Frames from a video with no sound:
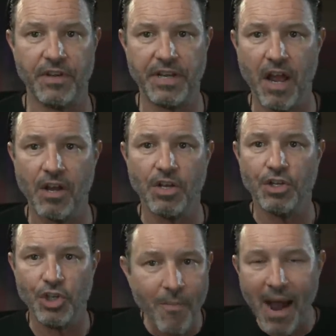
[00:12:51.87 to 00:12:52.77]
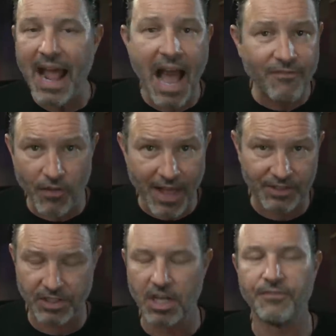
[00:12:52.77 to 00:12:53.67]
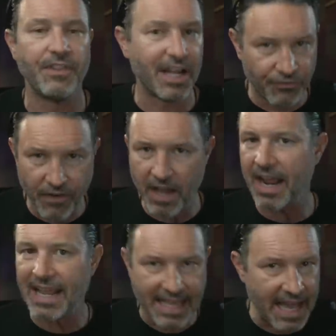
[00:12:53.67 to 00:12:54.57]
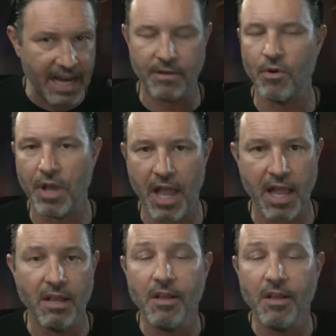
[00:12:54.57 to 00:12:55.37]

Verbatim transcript: Now, you might have all that stuff, and that's fine. I get it. Okay.